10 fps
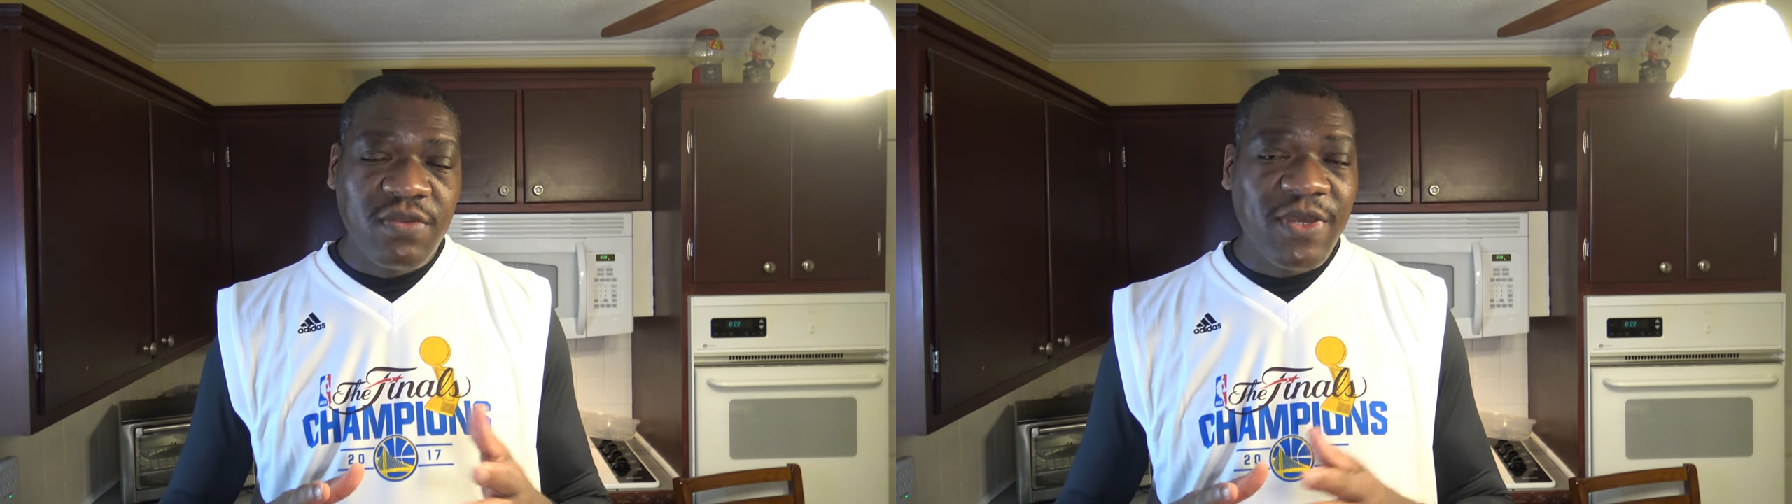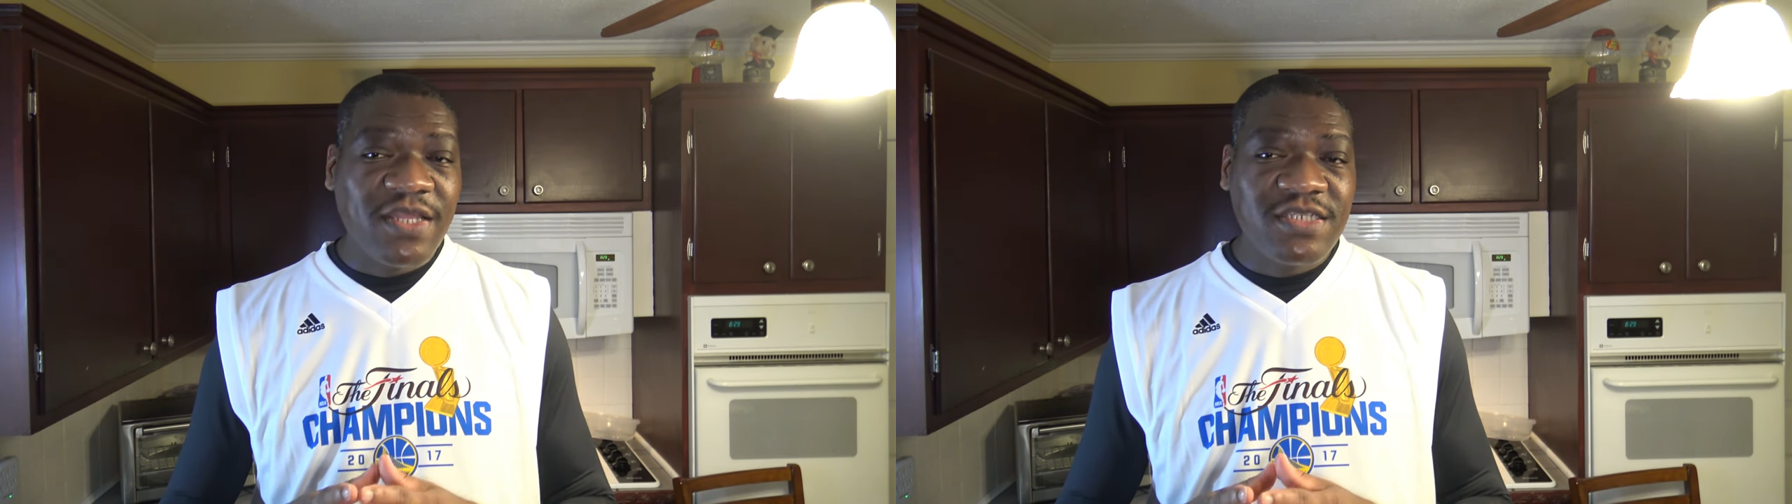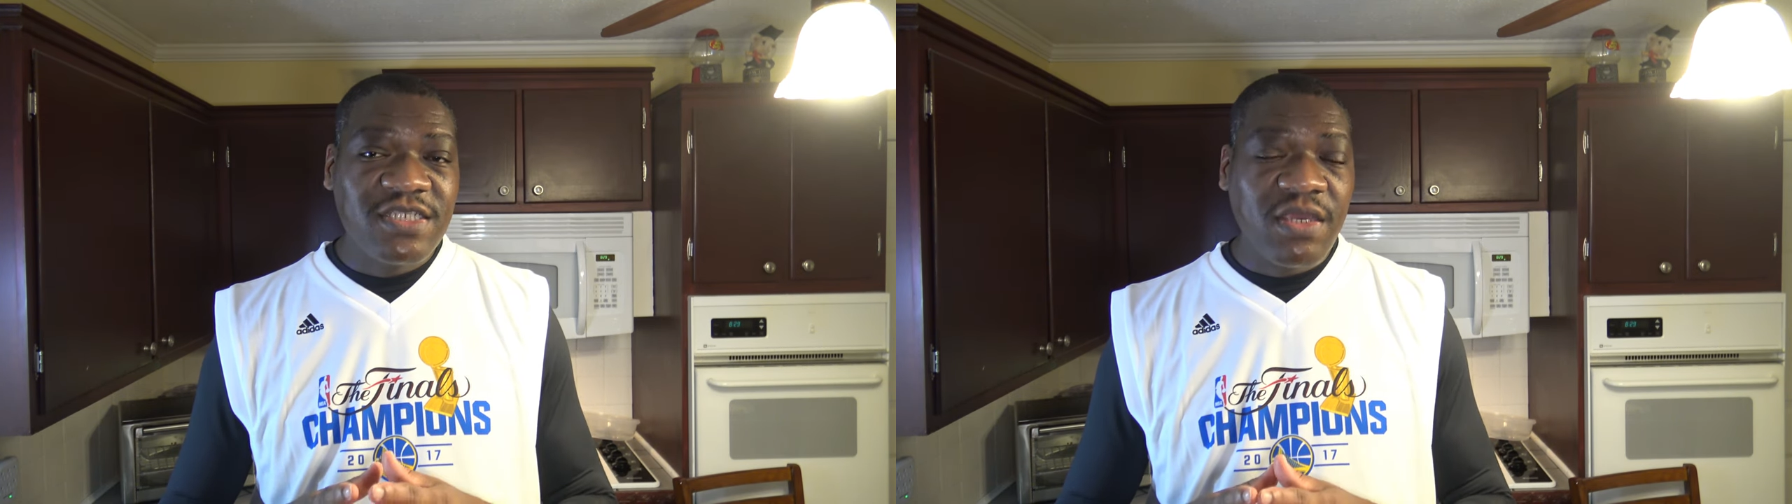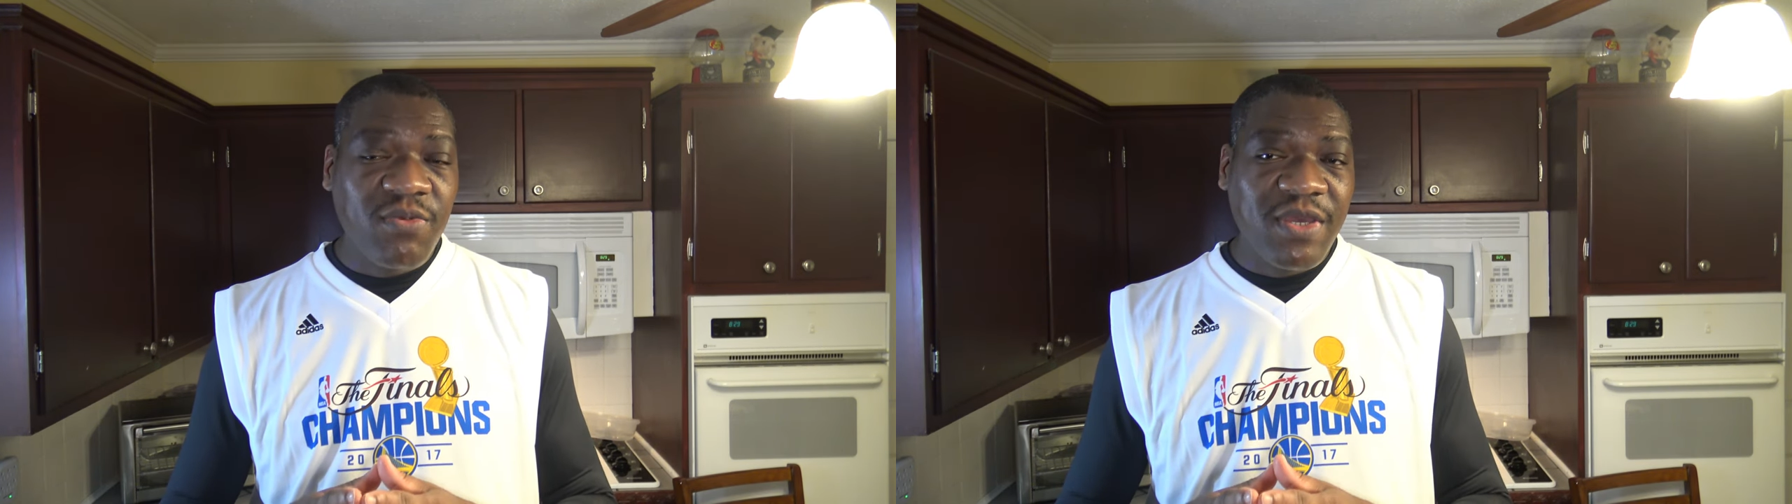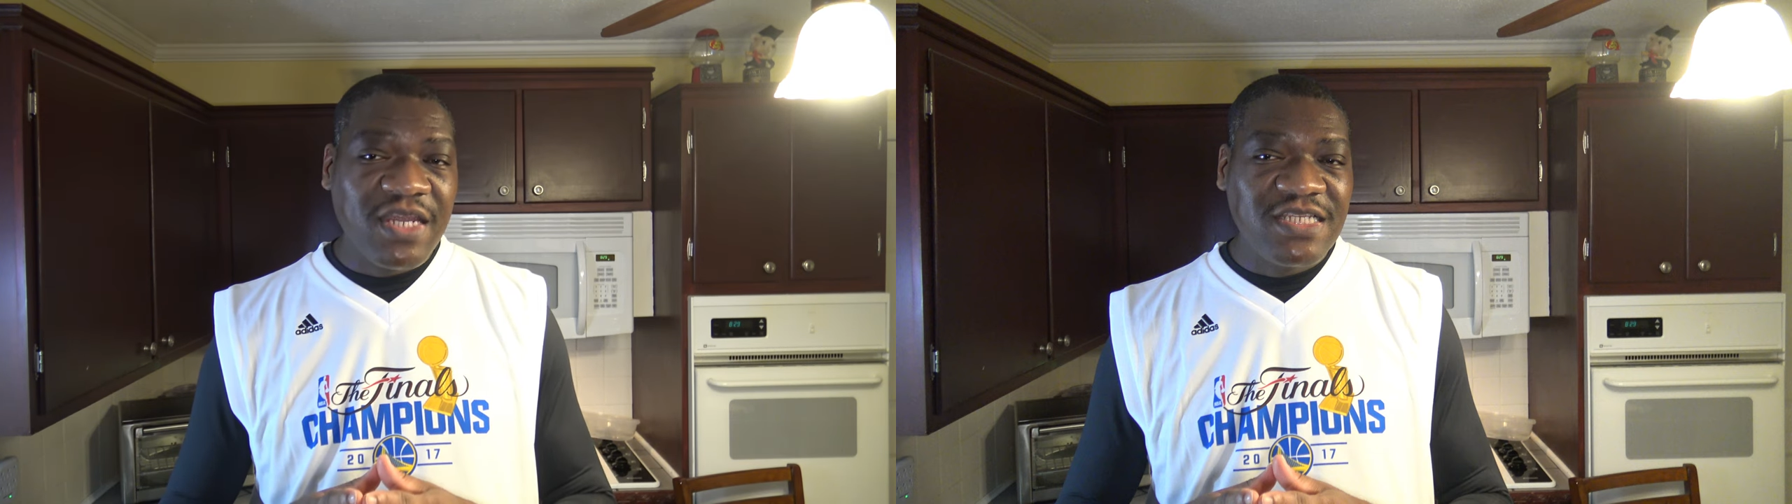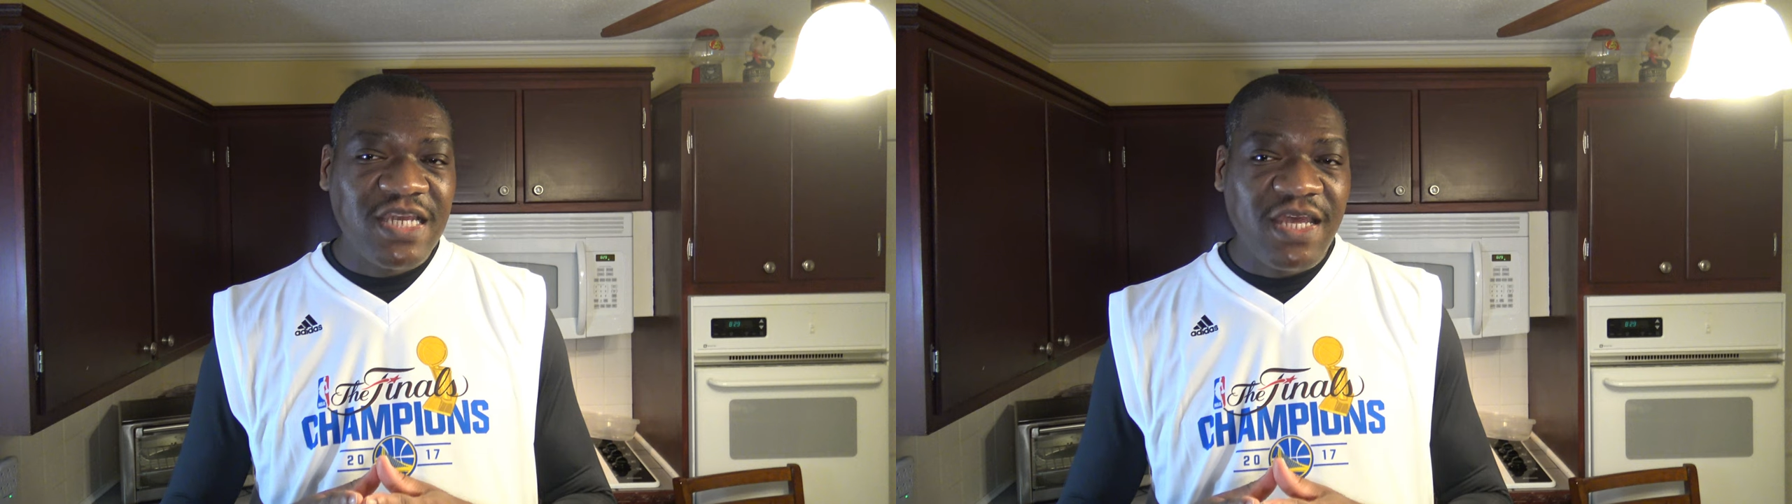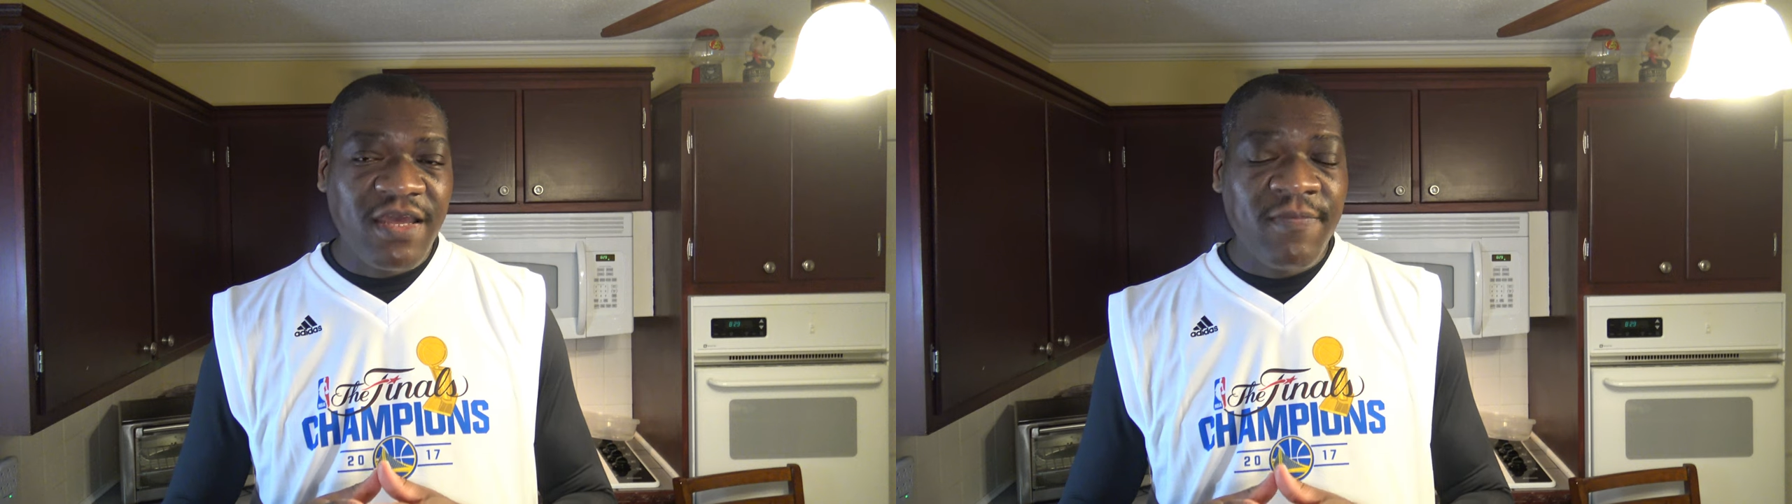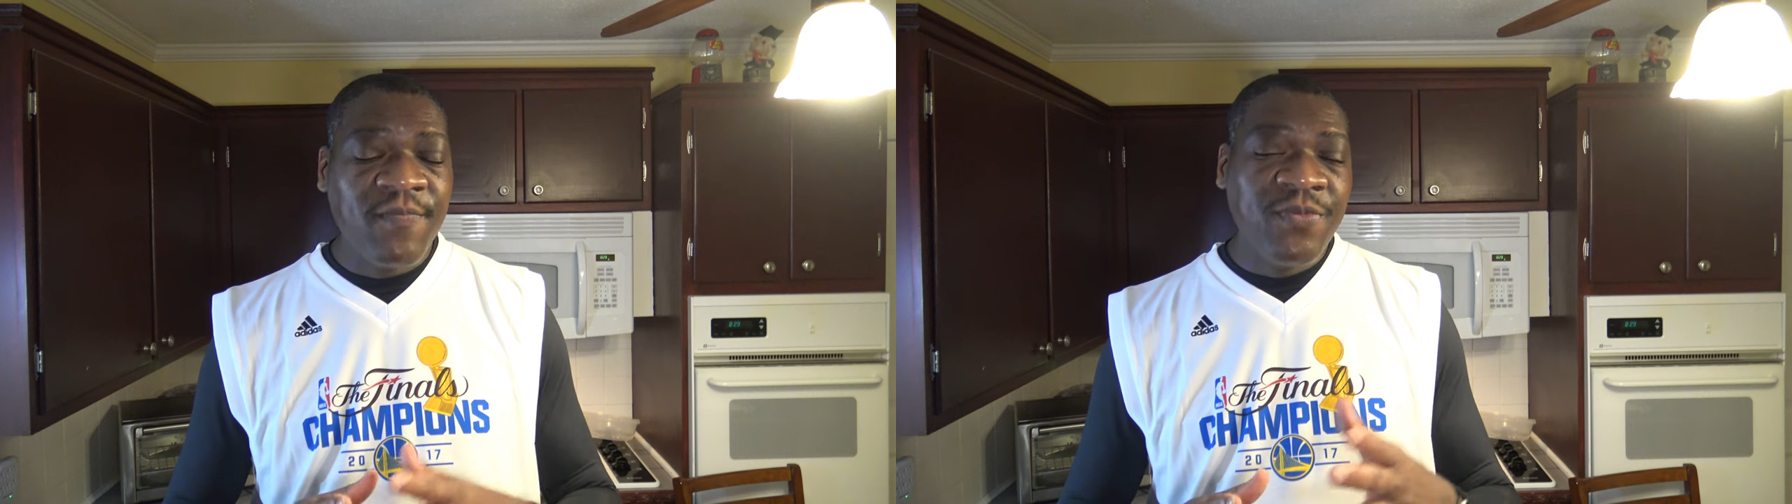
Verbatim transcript: about the same amount of time.